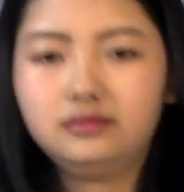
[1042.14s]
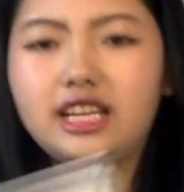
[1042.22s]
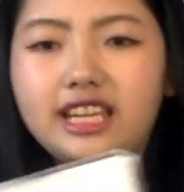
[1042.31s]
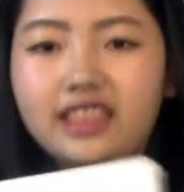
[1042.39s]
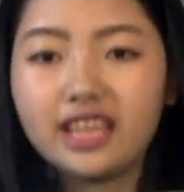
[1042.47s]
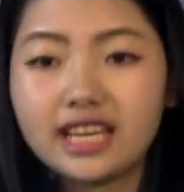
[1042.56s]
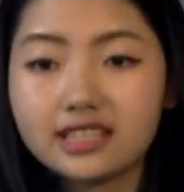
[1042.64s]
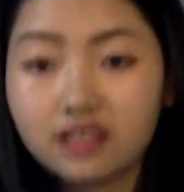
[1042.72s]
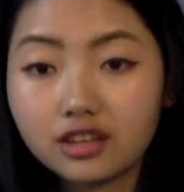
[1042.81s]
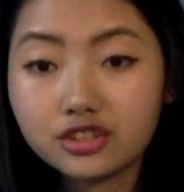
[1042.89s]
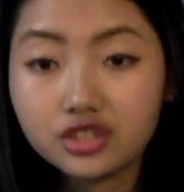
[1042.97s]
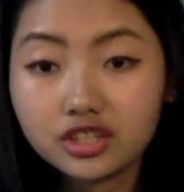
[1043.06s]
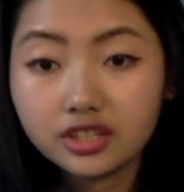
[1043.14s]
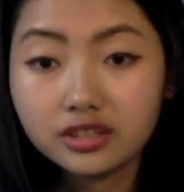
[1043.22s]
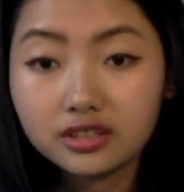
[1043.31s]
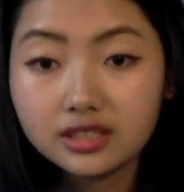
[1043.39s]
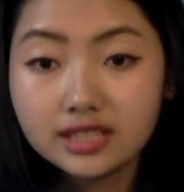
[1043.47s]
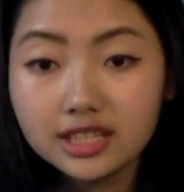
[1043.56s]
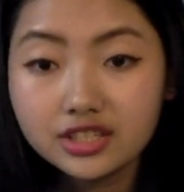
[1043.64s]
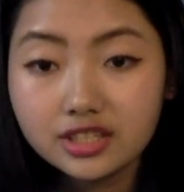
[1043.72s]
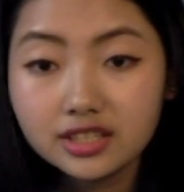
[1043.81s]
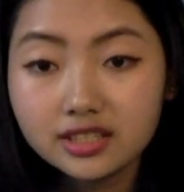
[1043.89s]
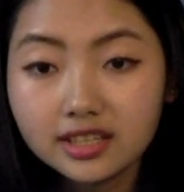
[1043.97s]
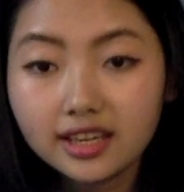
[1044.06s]
I think I saw Jin. Is that Jin?
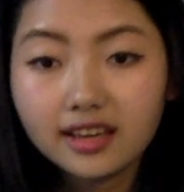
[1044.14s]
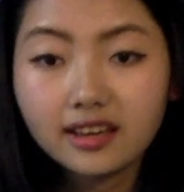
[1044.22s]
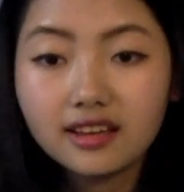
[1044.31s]
Yeah.